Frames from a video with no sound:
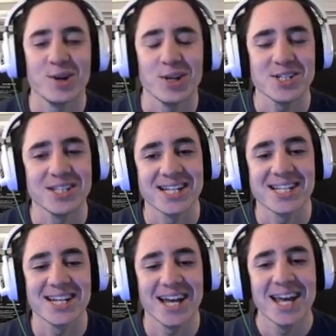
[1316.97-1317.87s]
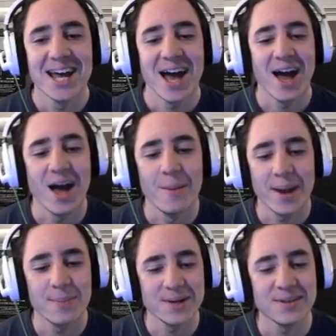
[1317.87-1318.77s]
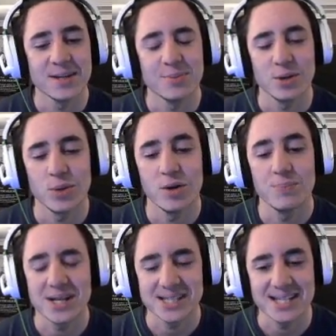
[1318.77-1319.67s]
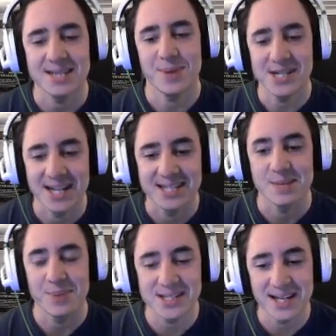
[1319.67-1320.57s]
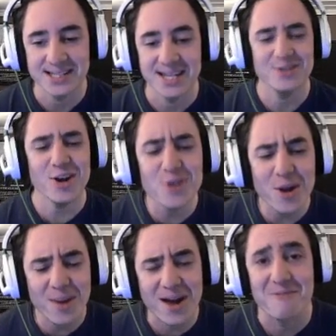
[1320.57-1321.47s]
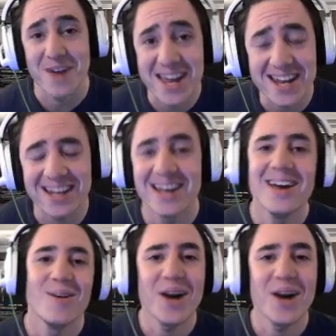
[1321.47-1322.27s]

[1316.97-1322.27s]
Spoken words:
to at the end of the night, but I believe they did pretty well. Buy tenacity, buy tenacity, buy tenacity. No, don't buy evade. Why are you